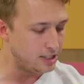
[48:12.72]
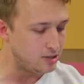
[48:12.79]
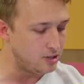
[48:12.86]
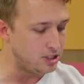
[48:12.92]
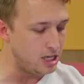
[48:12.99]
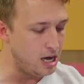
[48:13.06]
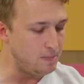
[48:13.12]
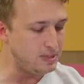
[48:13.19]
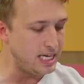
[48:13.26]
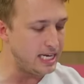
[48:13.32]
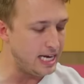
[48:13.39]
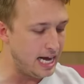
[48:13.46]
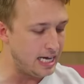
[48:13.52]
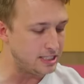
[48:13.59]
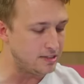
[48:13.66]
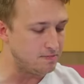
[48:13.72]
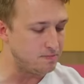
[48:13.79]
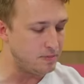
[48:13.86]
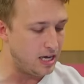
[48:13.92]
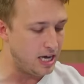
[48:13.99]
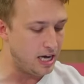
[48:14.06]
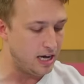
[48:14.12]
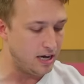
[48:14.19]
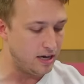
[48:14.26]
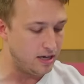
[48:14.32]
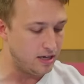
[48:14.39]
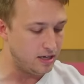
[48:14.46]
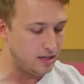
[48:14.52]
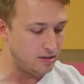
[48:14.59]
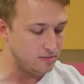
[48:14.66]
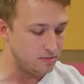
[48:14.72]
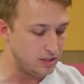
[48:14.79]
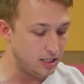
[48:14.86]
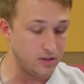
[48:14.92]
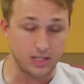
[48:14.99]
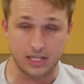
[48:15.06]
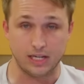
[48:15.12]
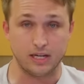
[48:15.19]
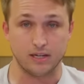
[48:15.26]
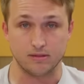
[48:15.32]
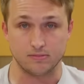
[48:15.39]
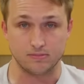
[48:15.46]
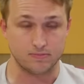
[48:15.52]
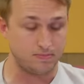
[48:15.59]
So there's an update as of literally a